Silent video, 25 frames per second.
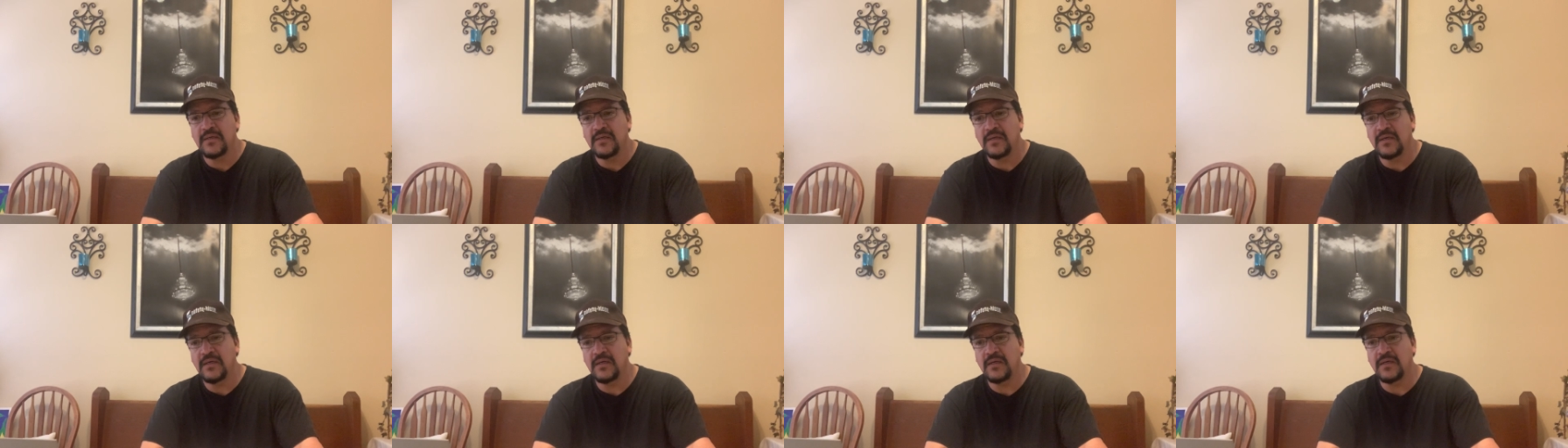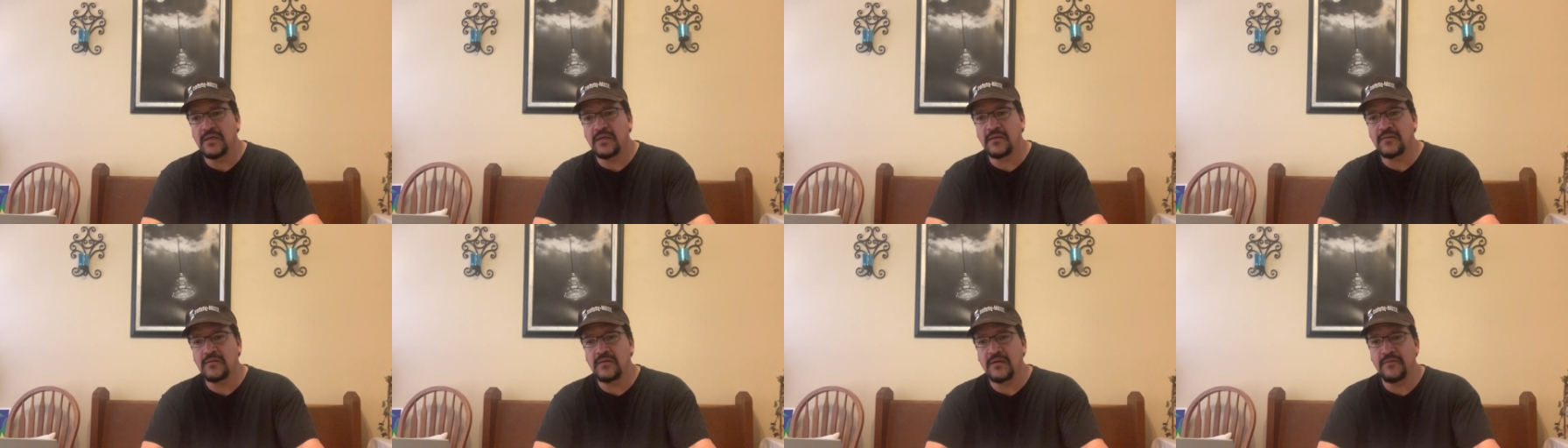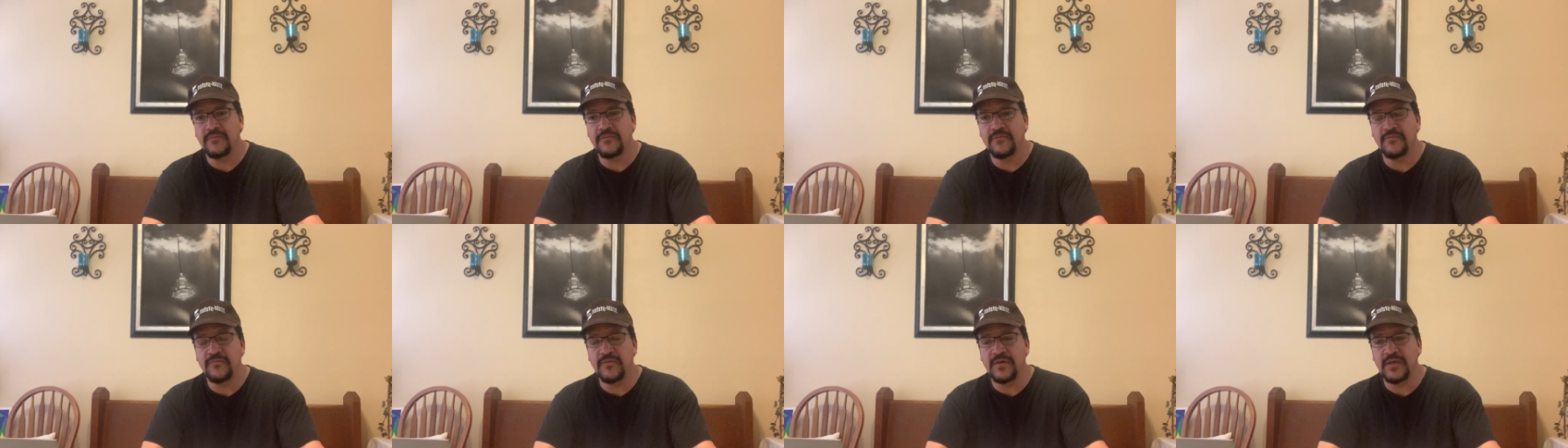
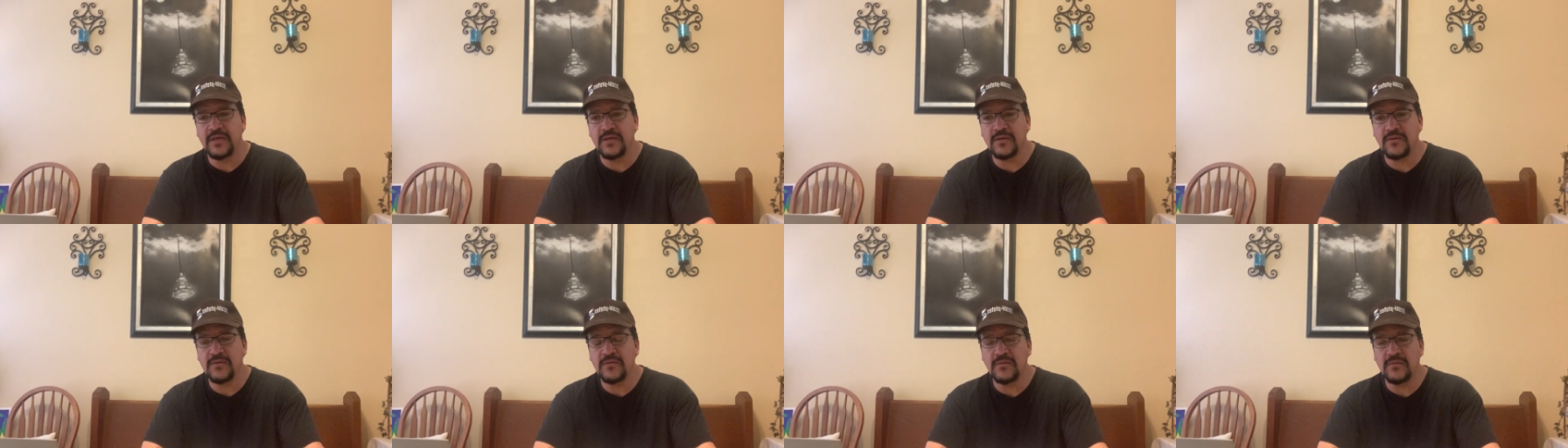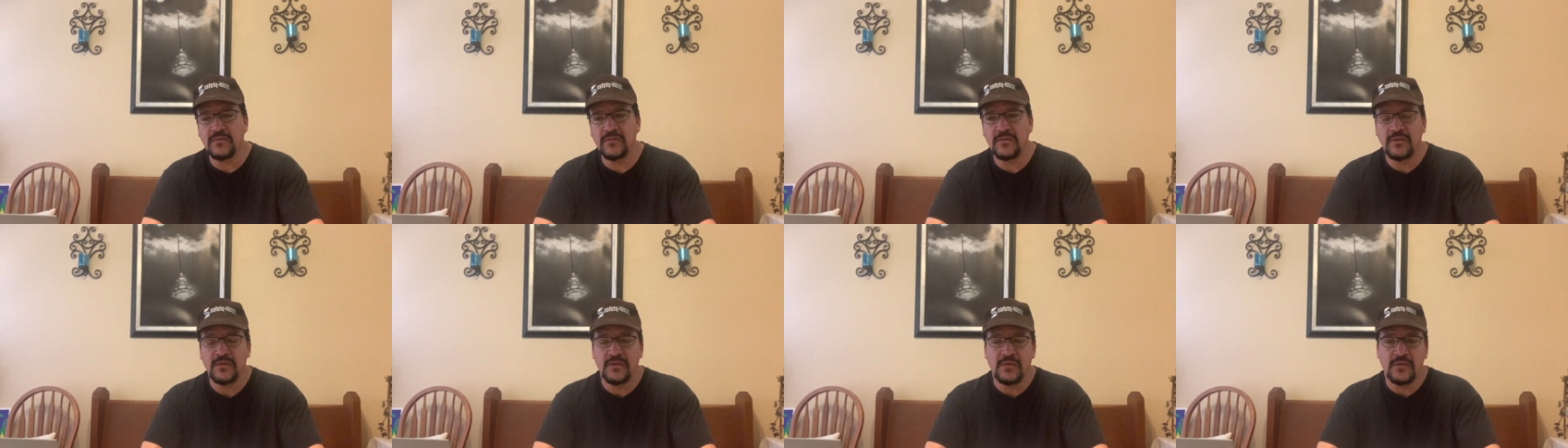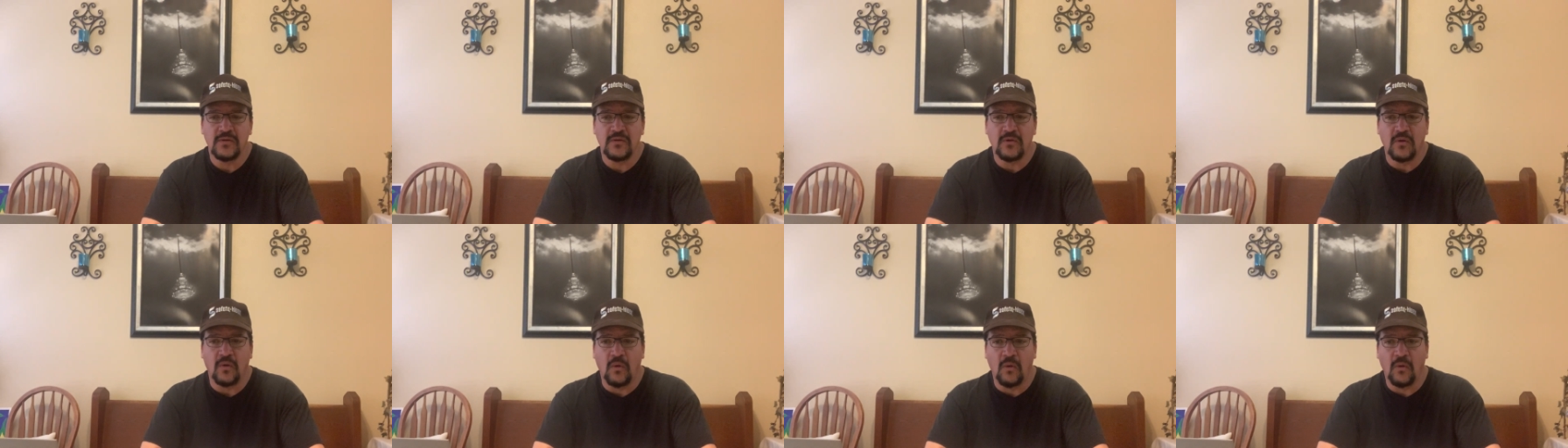of the vehicle,
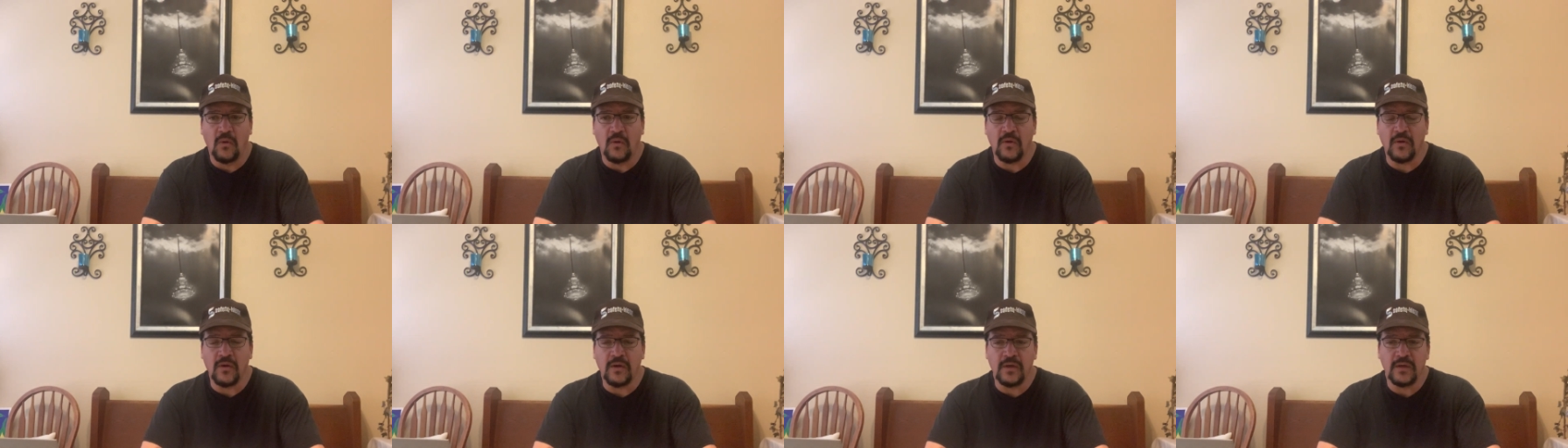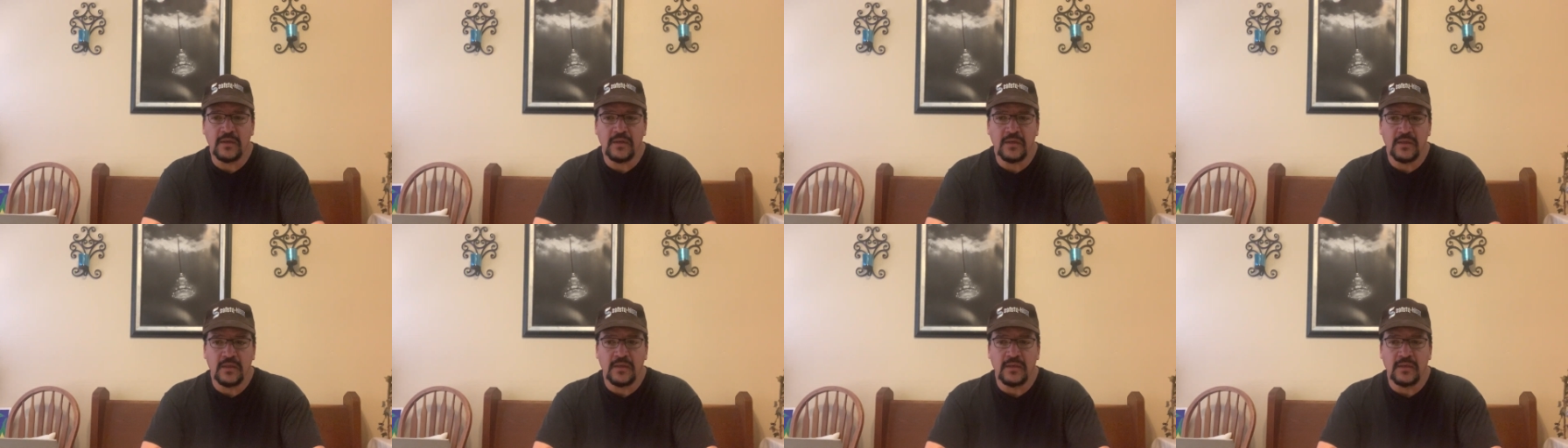or